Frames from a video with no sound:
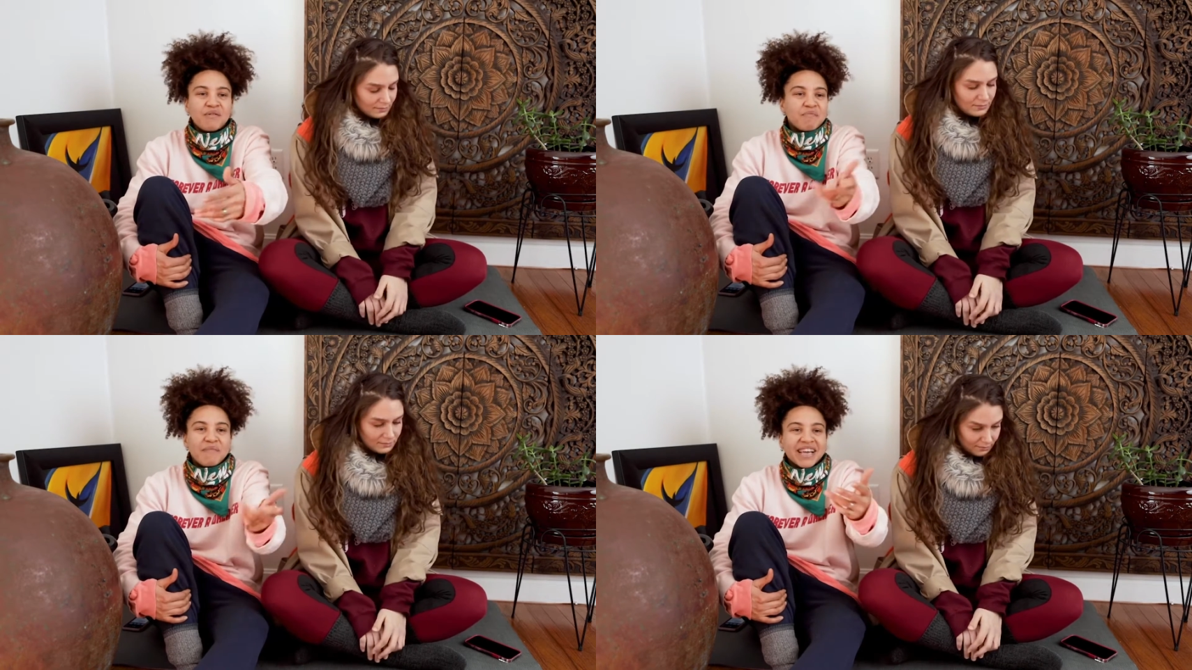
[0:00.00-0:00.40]

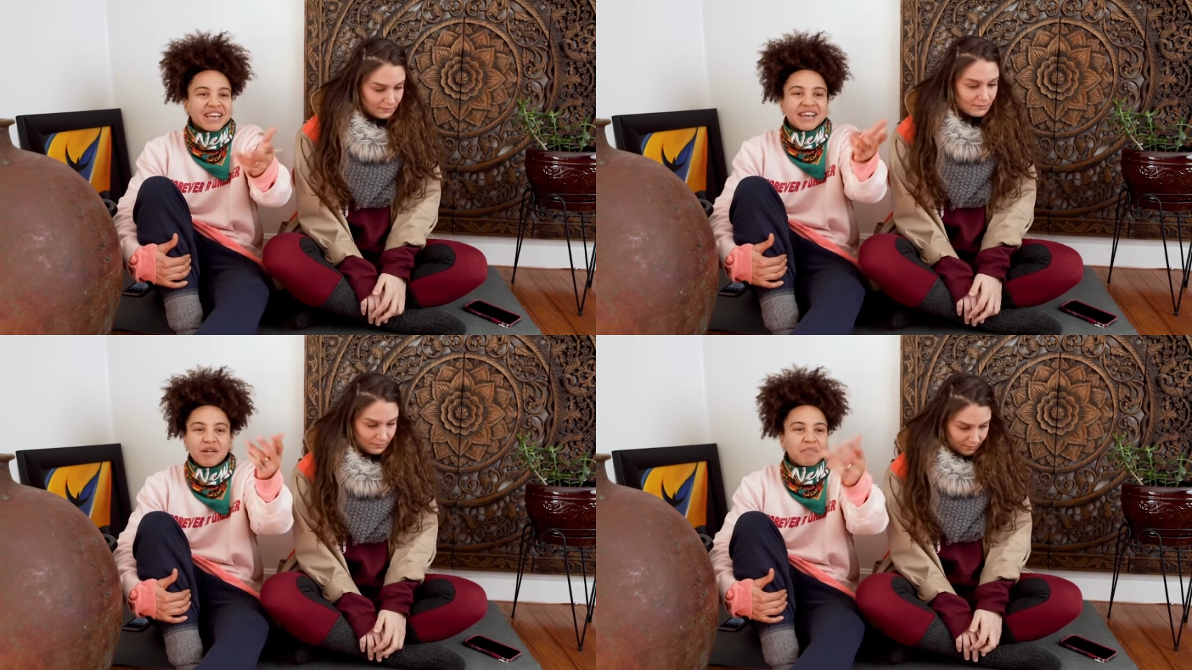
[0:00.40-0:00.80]
Speaker 1: I'm
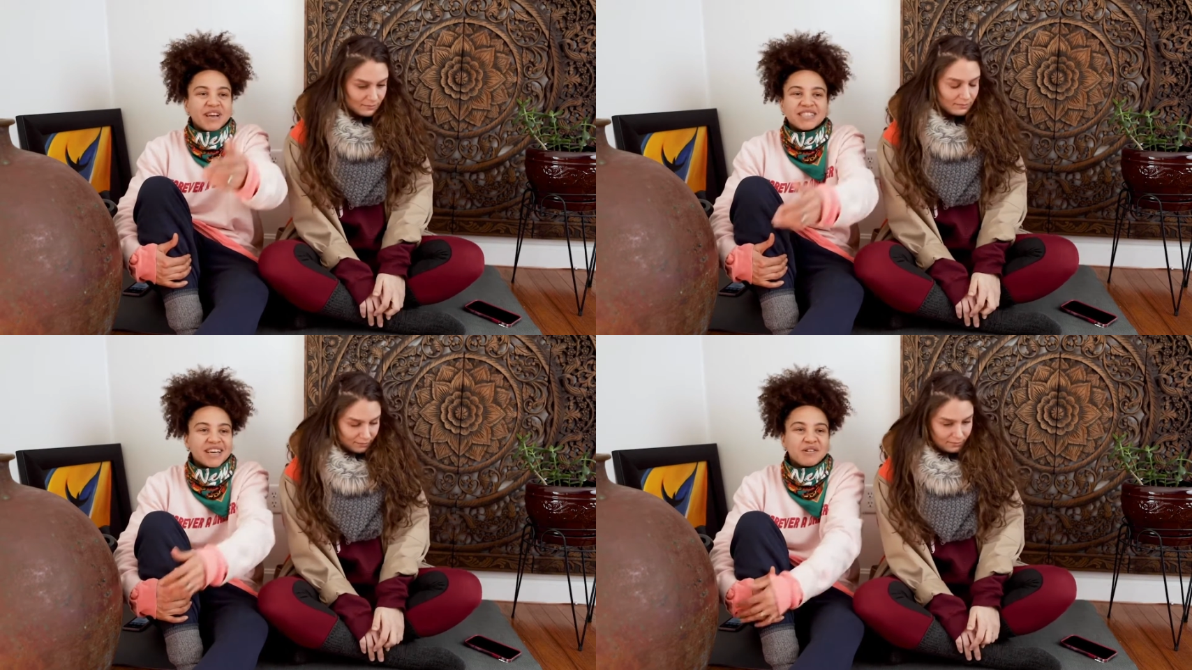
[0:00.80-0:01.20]
making it
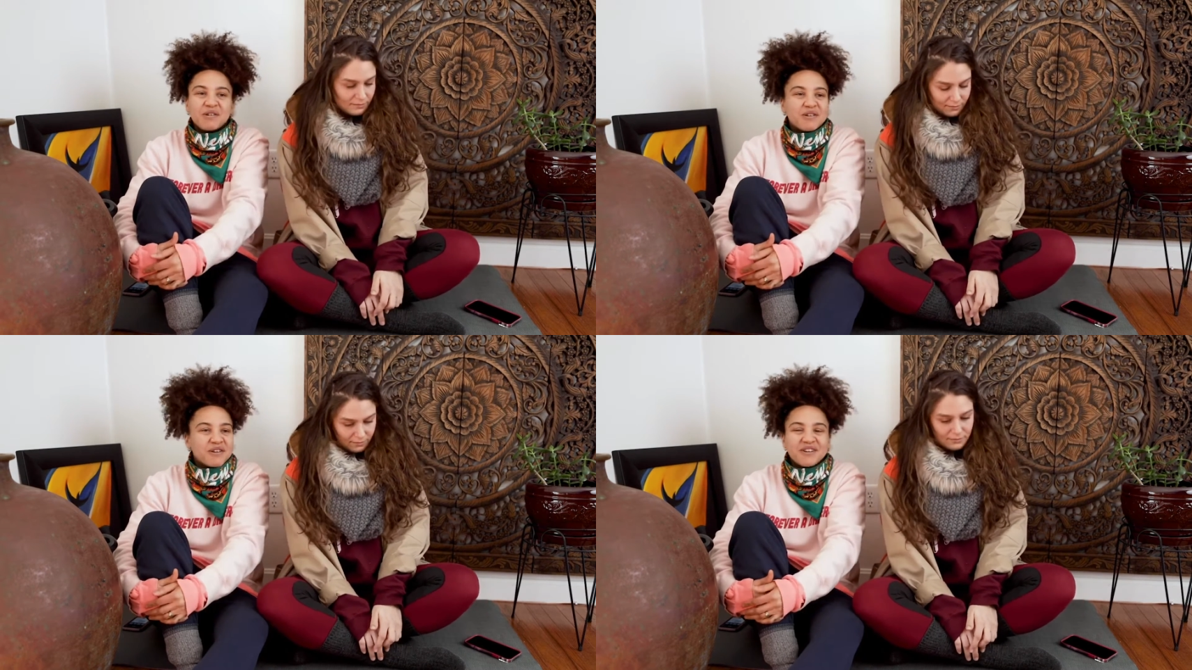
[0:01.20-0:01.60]

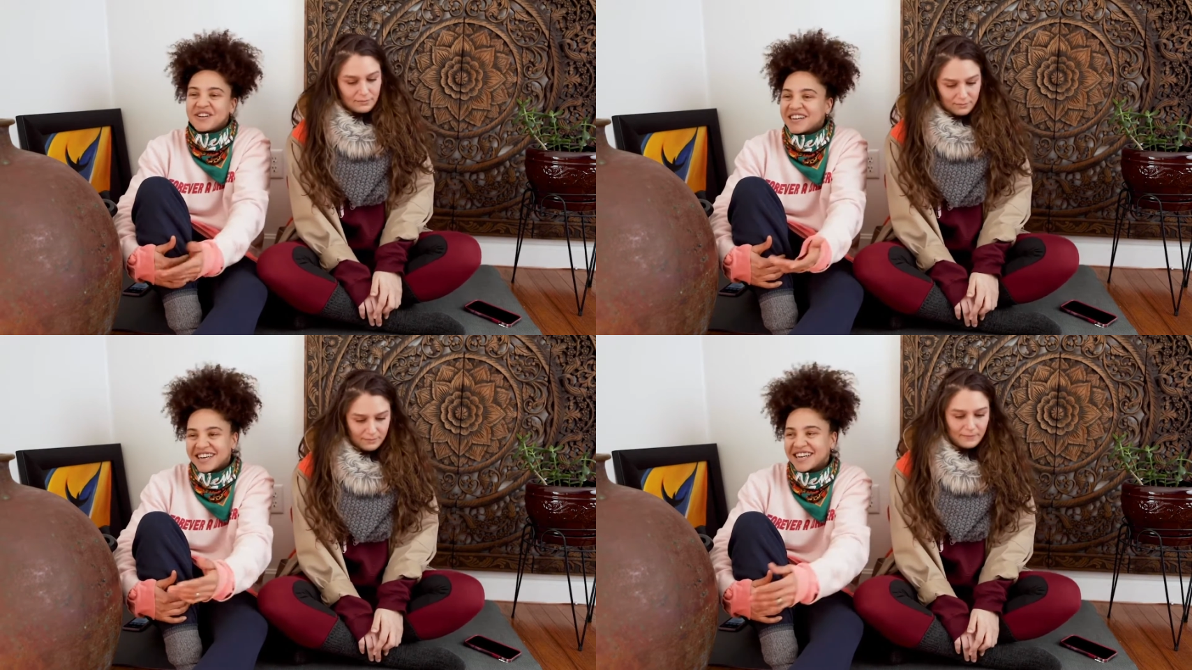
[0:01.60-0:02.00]

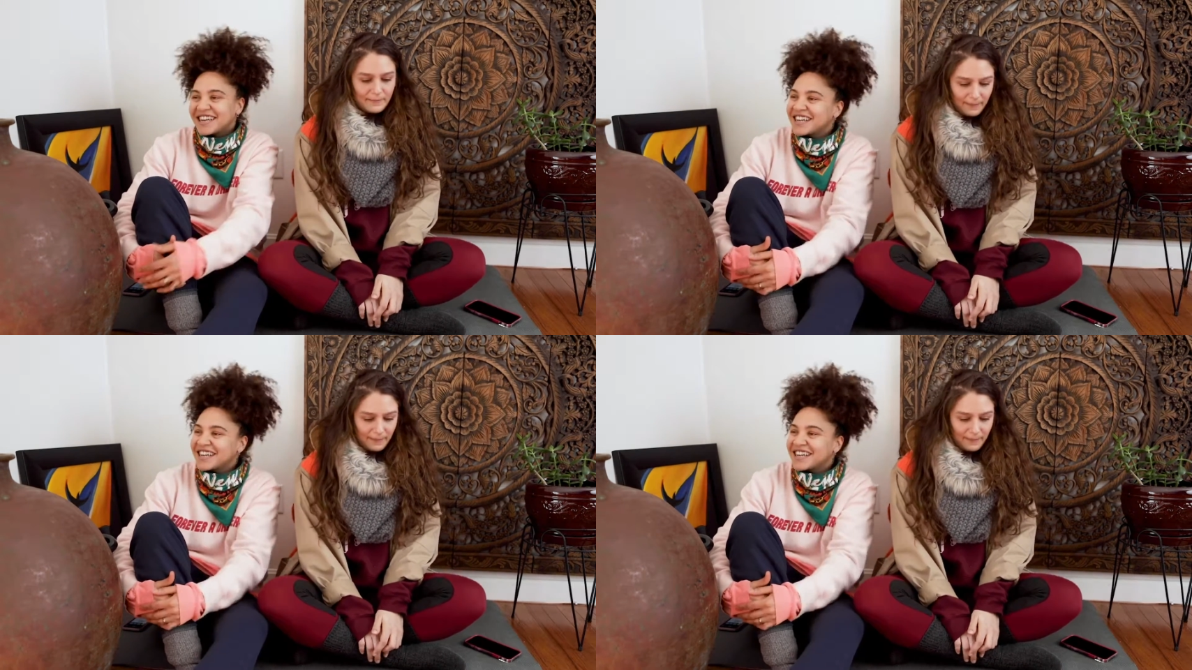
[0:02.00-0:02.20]
physical, huh?